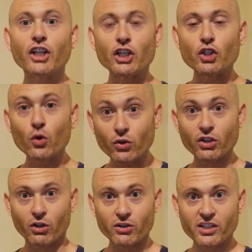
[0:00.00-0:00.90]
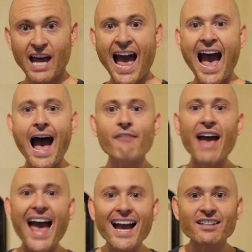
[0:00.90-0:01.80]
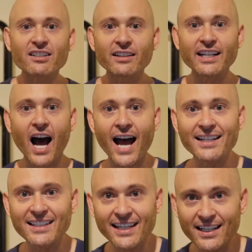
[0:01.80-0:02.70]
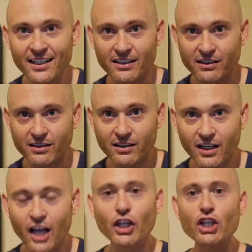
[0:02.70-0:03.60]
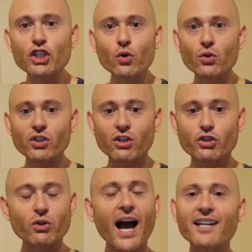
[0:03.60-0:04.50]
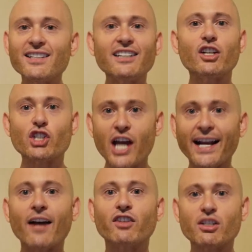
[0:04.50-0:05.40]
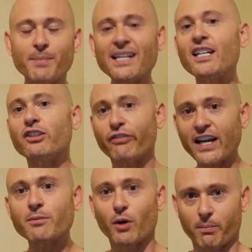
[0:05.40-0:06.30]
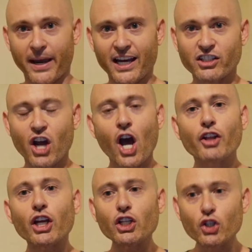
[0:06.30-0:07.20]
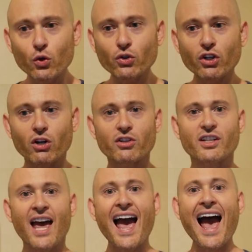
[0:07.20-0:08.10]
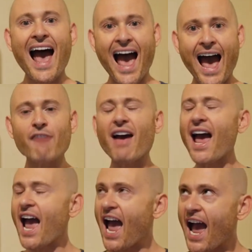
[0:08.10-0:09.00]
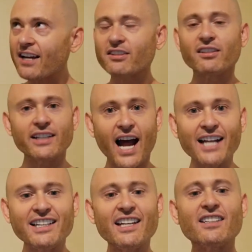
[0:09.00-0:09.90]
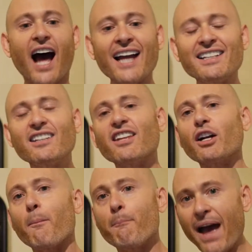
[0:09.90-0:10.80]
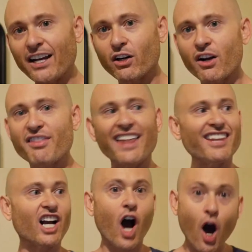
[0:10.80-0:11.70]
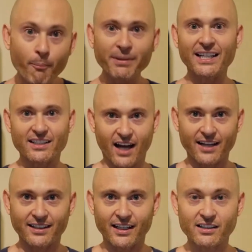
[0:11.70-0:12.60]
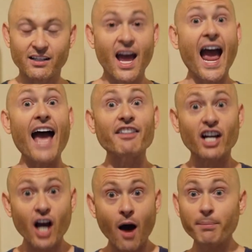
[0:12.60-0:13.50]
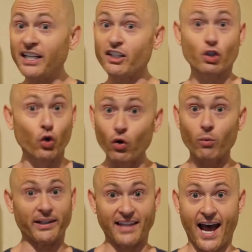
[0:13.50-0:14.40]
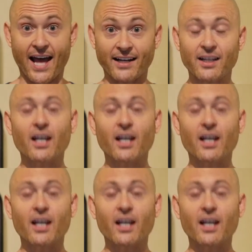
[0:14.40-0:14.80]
The users have excellent ideas. The users, you guys need to check out the Speediance Facebook page. The users have excellent ideas, ideas that are better than the company's ideas, and the company is cool with that.